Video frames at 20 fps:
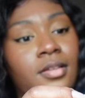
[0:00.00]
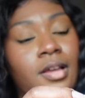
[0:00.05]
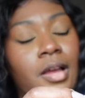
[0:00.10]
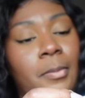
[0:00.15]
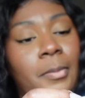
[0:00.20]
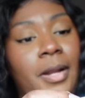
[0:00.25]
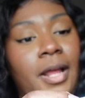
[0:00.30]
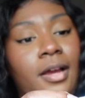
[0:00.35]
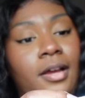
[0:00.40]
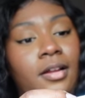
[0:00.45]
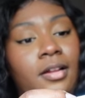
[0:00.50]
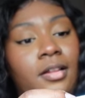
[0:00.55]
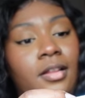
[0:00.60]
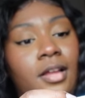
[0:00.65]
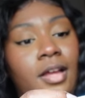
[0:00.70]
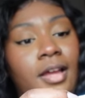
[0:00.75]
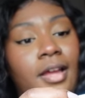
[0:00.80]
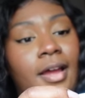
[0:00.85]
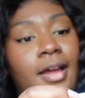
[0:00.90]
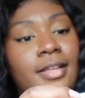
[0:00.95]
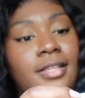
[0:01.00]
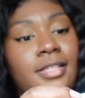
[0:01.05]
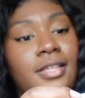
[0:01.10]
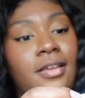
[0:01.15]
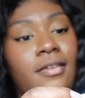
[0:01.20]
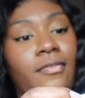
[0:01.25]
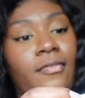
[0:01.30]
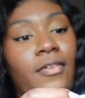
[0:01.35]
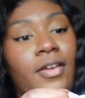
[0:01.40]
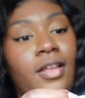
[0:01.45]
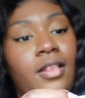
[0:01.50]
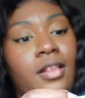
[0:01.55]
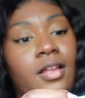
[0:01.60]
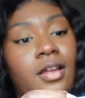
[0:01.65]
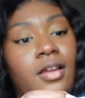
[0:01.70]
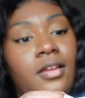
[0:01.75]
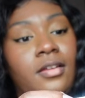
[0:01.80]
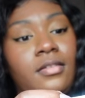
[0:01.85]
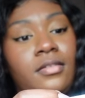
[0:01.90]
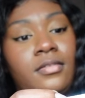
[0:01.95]
I'm not gonna lie, I see a faint
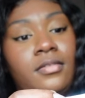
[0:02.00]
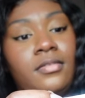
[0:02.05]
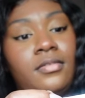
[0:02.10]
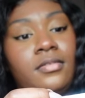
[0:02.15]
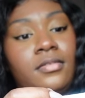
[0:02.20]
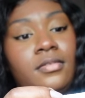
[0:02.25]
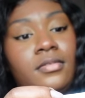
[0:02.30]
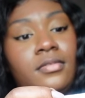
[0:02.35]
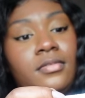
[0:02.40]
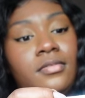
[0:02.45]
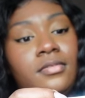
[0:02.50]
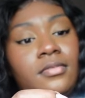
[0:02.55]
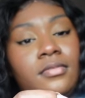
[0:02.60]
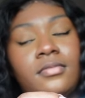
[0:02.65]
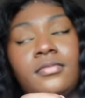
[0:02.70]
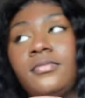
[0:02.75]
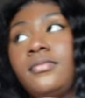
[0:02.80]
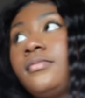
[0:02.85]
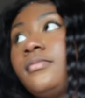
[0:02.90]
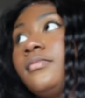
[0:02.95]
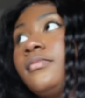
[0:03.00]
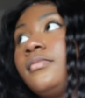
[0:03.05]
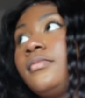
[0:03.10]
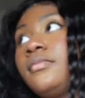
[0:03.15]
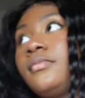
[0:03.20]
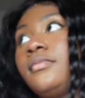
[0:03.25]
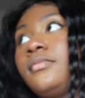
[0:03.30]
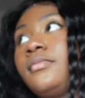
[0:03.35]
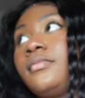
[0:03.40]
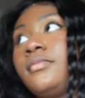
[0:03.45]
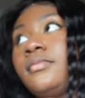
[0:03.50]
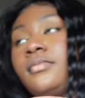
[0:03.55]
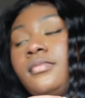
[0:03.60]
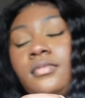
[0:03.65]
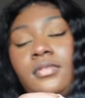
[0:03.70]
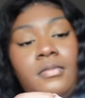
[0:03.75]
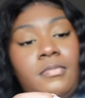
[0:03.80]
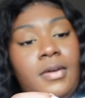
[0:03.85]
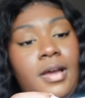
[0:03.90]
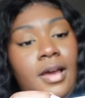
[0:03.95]
line. Yeah.
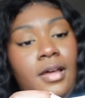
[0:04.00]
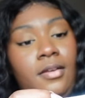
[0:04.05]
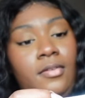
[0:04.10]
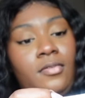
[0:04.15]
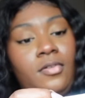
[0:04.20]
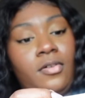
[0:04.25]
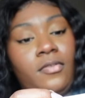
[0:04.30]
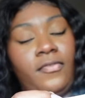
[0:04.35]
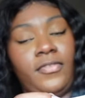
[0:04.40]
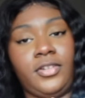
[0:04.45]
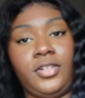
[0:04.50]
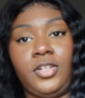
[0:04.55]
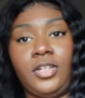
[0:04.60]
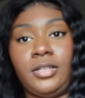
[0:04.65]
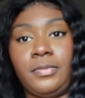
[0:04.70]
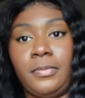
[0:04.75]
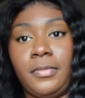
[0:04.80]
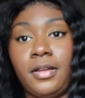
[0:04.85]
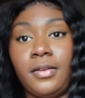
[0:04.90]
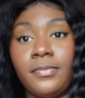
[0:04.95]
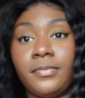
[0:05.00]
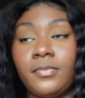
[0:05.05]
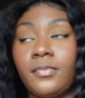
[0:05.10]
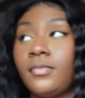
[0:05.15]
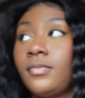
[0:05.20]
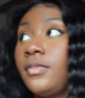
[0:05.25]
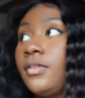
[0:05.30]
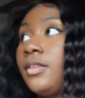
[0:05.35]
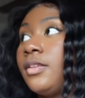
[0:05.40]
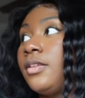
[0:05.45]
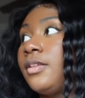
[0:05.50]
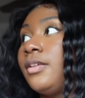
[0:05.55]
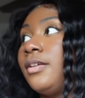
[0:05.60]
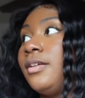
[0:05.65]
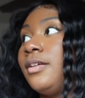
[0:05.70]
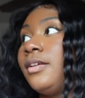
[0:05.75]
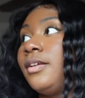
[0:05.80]
But I don't know if it's just. Yeah, my brother.